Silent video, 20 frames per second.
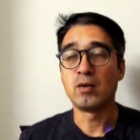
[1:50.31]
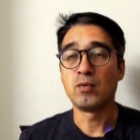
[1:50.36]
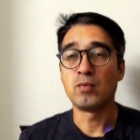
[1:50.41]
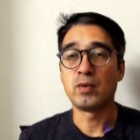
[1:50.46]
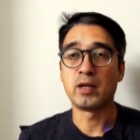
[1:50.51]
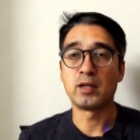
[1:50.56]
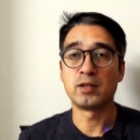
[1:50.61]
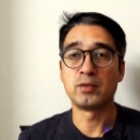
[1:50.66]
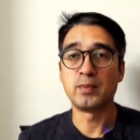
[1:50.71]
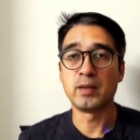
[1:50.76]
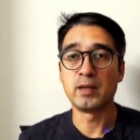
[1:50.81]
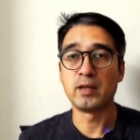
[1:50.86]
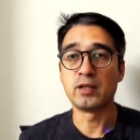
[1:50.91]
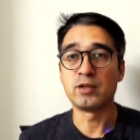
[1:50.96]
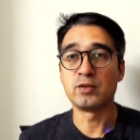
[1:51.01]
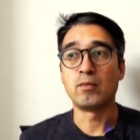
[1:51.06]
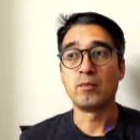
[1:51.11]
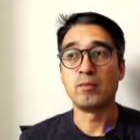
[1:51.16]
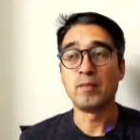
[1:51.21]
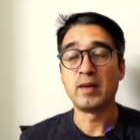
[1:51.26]
with
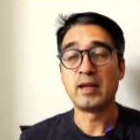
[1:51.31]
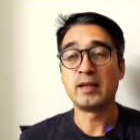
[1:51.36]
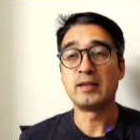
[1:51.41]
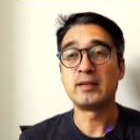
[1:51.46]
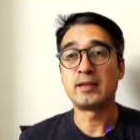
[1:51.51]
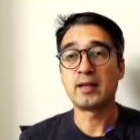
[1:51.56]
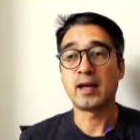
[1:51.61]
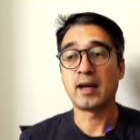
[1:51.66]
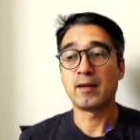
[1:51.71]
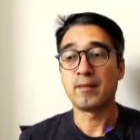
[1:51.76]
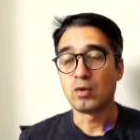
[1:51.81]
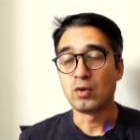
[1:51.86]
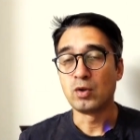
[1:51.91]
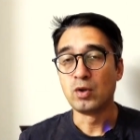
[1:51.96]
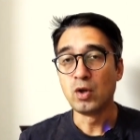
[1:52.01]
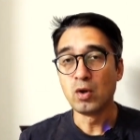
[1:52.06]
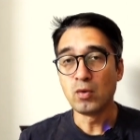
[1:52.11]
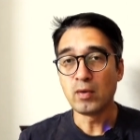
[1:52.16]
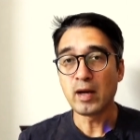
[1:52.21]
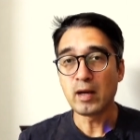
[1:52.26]
experience means that
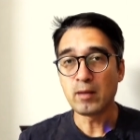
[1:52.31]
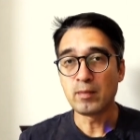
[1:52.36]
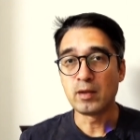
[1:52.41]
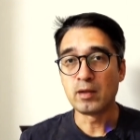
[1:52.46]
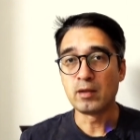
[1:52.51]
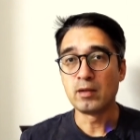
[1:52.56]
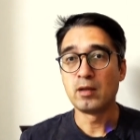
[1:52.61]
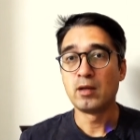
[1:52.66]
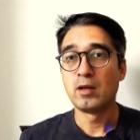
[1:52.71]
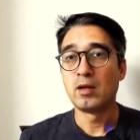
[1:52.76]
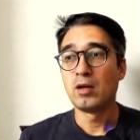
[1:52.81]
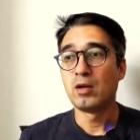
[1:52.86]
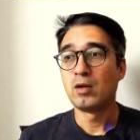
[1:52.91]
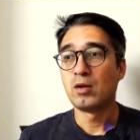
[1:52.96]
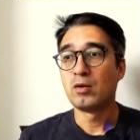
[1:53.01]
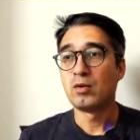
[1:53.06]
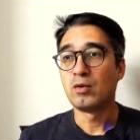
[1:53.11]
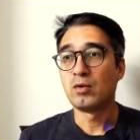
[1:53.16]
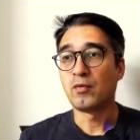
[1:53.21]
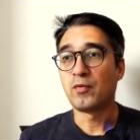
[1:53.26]
you're able
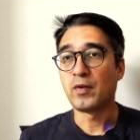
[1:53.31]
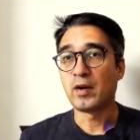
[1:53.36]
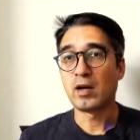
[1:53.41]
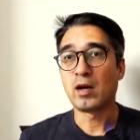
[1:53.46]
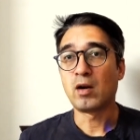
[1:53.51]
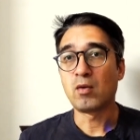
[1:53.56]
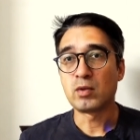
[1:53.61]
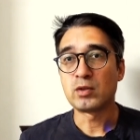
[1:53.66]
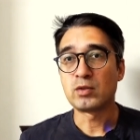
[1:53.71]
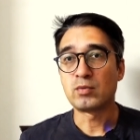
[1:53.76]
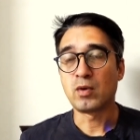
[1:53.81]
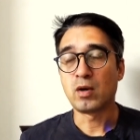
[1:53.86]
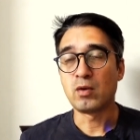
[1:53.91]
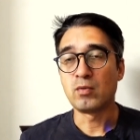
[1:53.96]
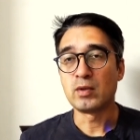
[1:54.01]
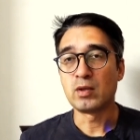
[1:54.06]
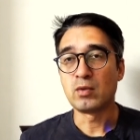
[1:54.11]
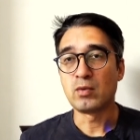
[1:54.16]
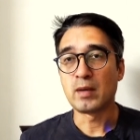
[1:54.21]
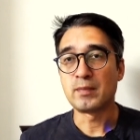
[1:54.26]
to figure out what's wrong
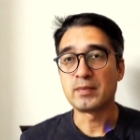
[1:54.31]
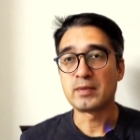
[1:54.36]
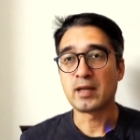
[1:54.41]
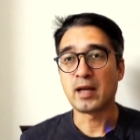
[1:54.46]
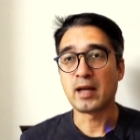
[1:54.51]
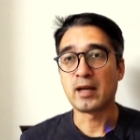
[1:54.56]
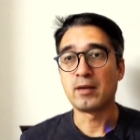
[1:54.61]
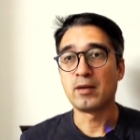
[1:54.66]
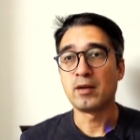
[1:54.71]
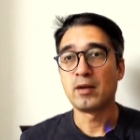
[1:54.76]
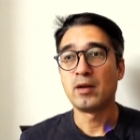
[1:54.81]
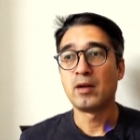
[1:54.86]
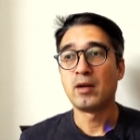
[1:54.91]
with the website